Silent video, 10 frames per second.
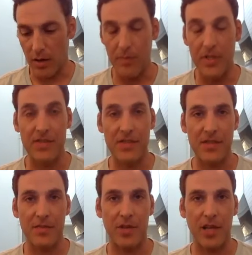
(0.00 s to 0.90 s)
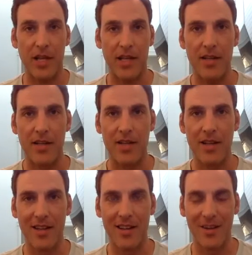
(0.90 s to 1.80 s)
business plan,
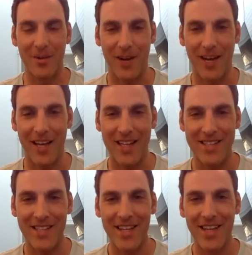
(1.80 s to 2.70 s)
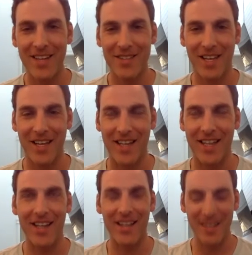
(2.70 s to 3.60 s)
right? It's like,
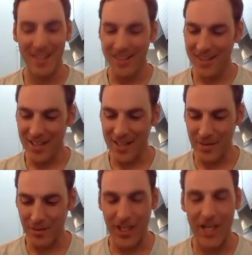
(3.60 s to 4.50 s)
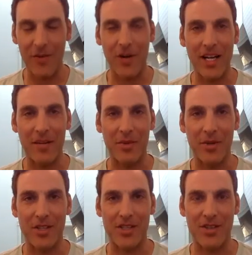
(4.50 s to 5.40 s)
I didn't plan on writing
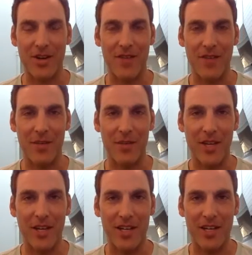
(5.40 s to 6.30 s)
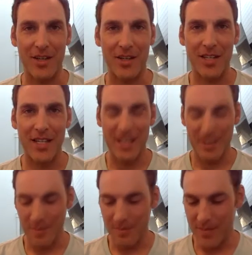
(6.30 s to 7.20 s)
books or having a blog or
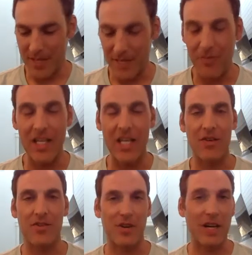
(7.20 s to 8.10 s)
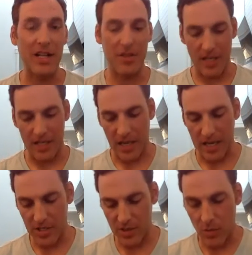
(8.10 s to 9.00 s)
making videos or anything. I
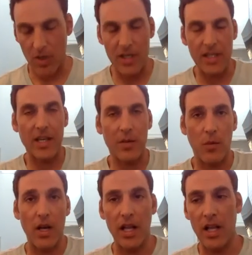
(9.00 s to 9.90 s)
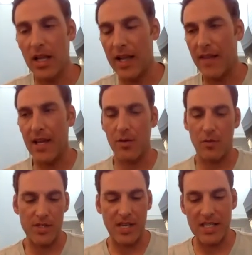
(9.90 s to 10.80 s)
just wanted to get well. And then
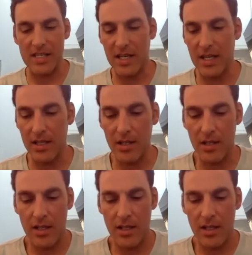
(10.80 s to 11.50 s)
once I did,